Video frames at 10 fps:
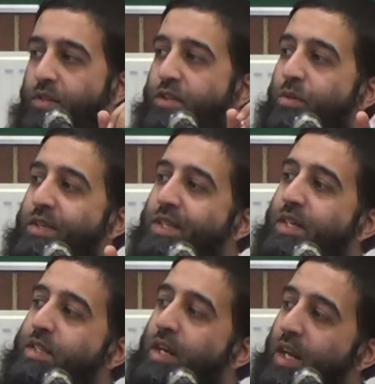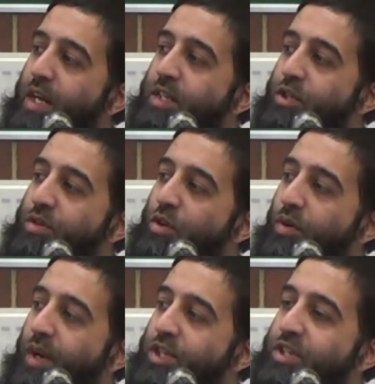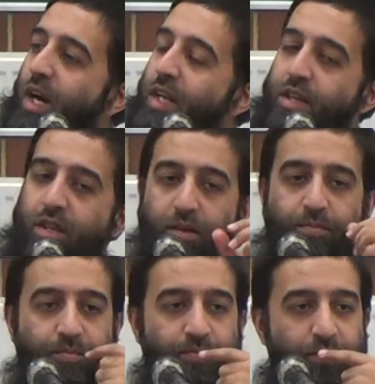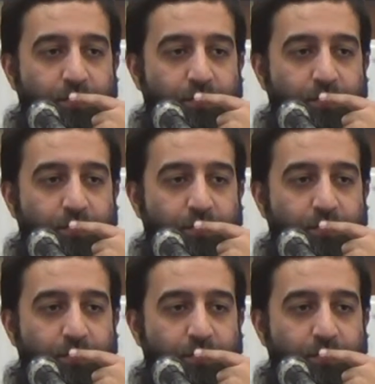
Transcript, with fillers: So he sent a letter to the Quraysh telling them